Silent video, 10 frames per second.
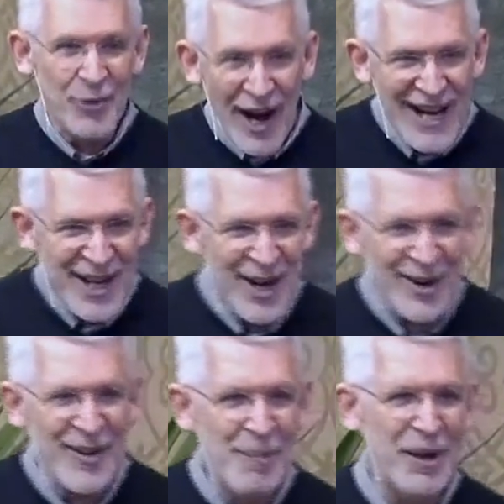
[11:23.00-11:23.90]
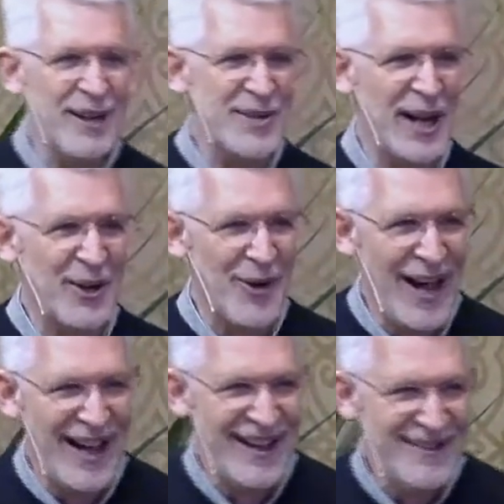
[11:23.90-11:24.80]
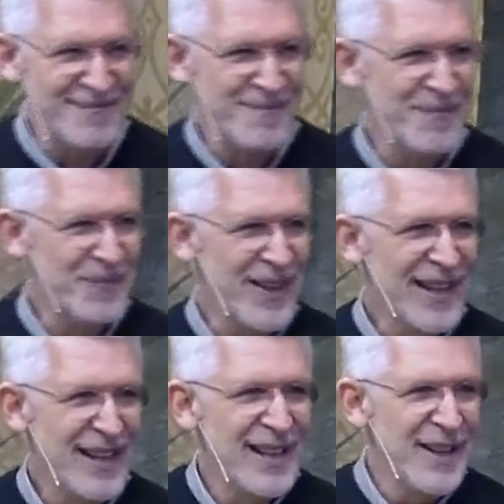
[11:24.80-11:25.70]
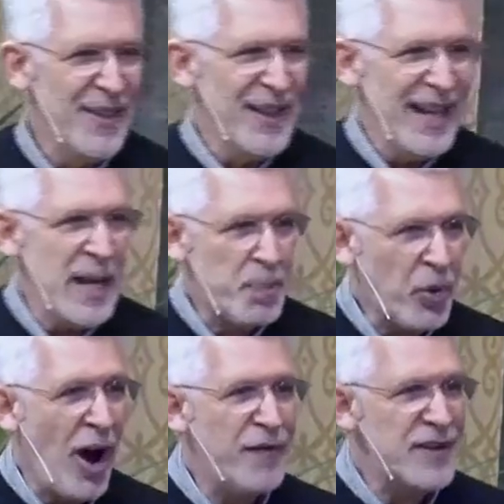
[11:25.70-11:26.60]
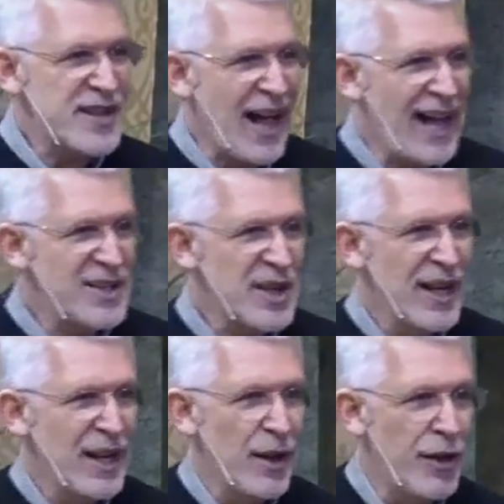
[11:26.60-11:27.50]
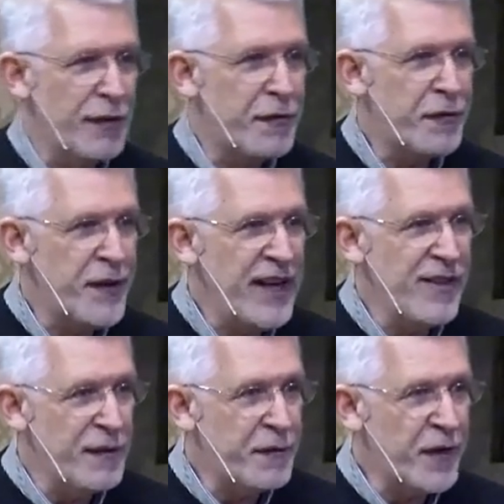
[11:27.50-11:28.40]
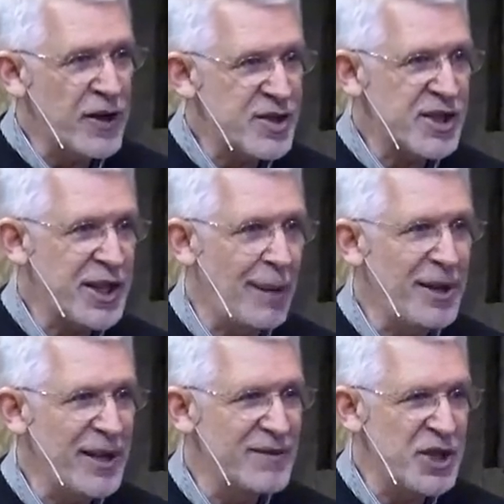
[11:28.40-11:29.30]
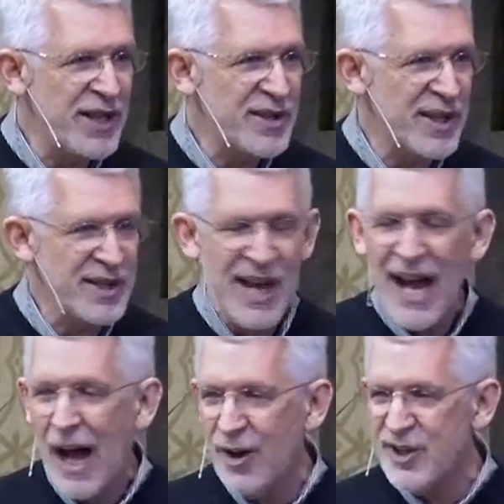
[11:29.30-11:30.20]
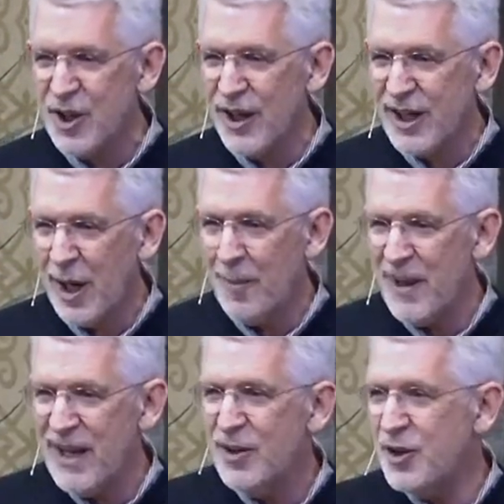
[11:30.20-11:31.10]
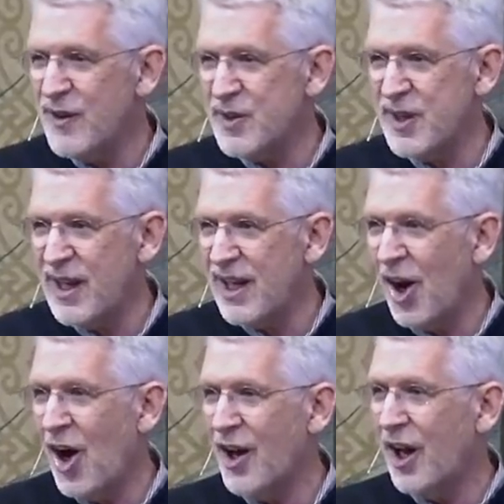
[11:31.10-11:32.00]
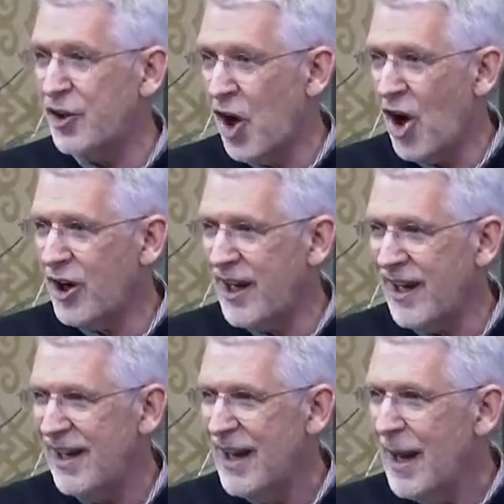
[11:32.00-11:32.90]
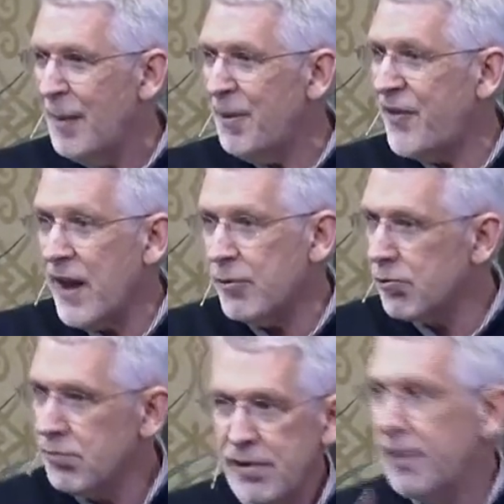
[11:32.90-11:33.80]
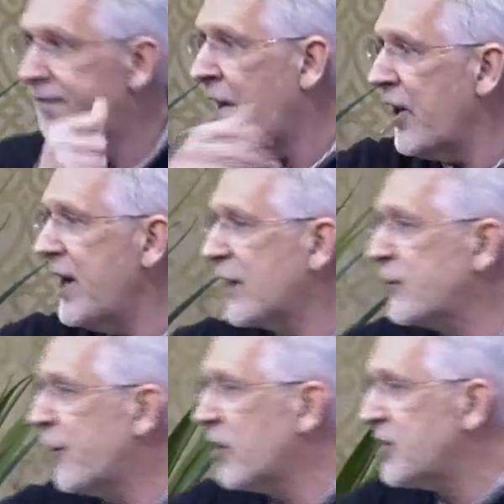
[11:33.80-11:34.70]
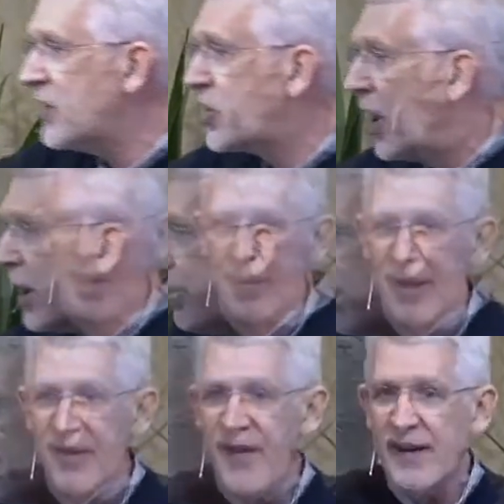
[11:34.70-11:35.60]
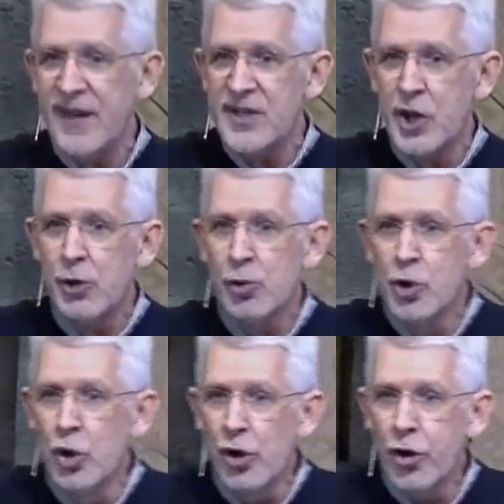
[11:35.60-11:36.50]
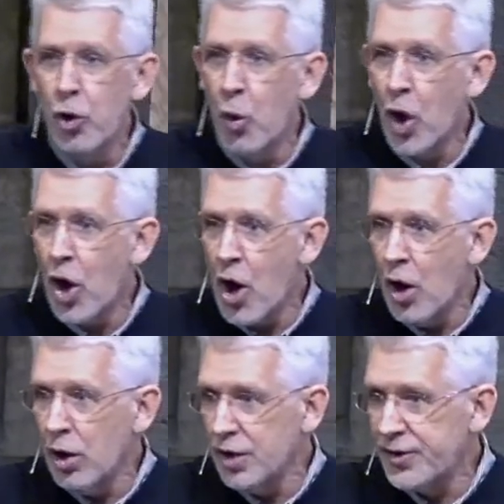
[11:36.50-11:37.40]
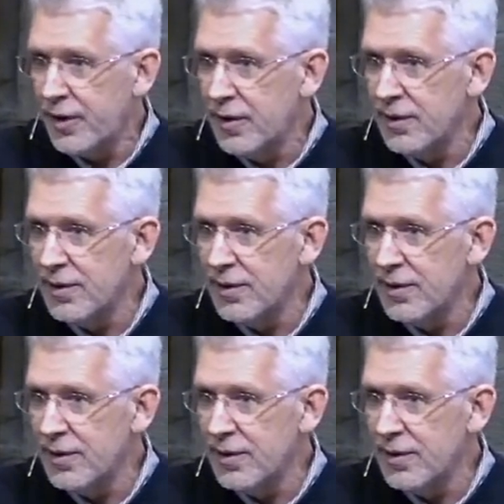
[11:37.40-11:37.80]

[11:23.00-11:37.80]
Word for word: Right here in the book of Zechariah, he prophesies the, in the first coming of Jesus how he's going to come into the city on a donkey but then, very next verse, he's talking about the fact that he's going to rule the world.